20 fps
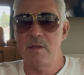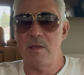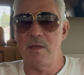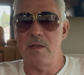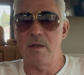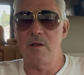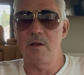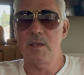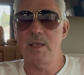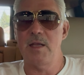
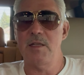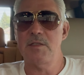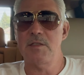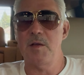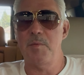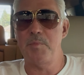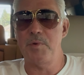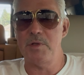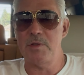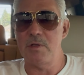and I'll catch
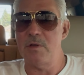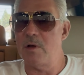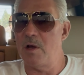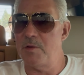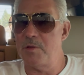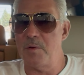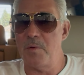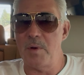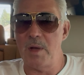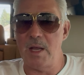up with you
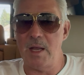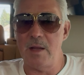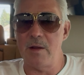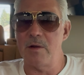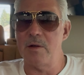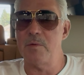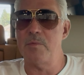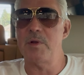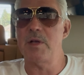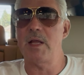on the way
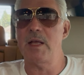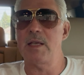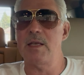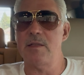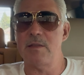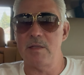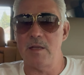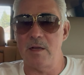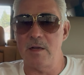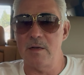or when I
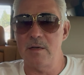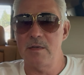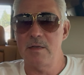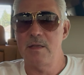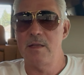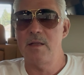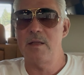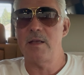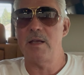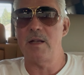get there,
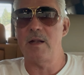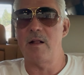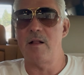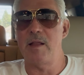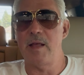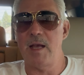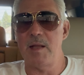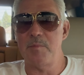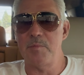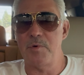and
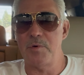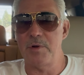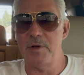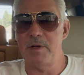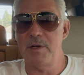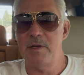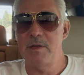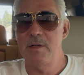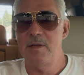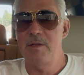I'll add
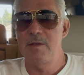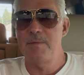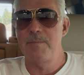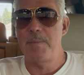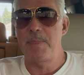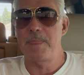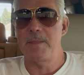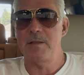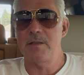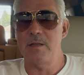more
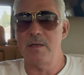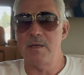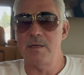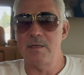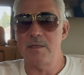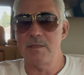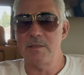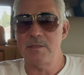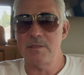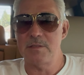
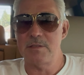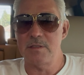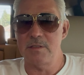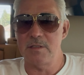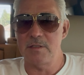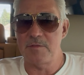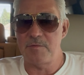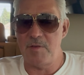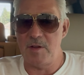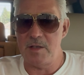to
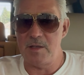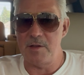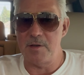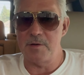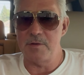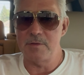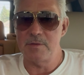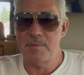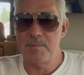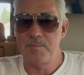this
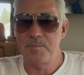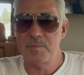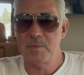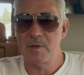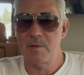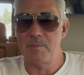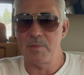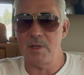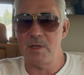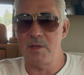video.
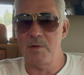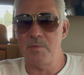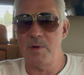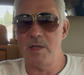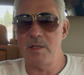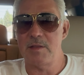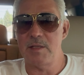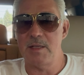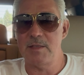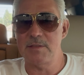But
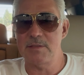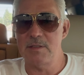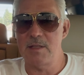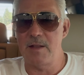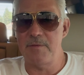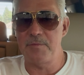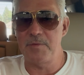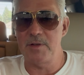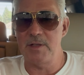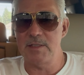anyway, thanks a
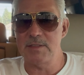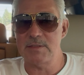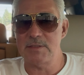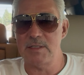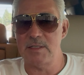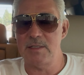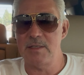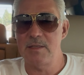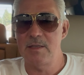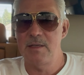lot for
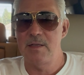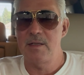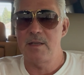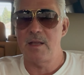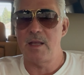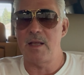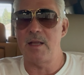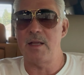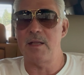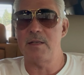listening,
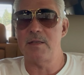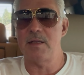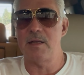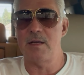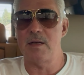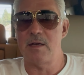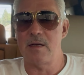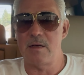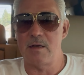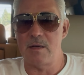and
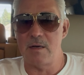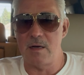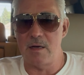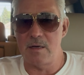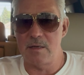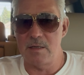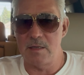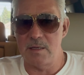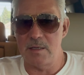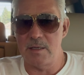
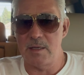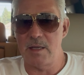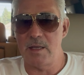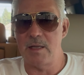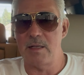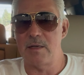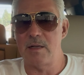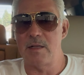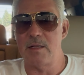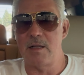
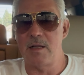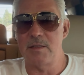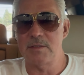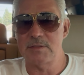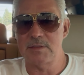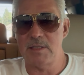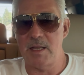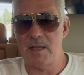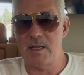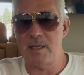I'll
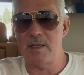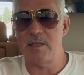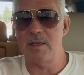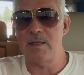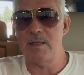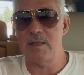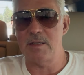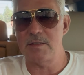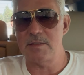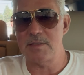stay
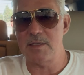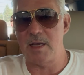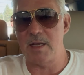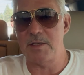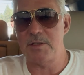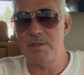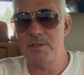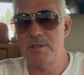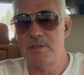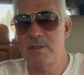in
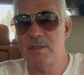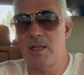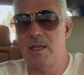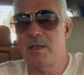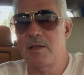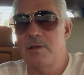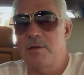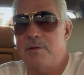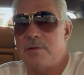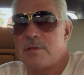touch.
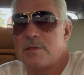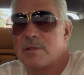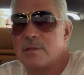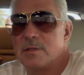Thank you.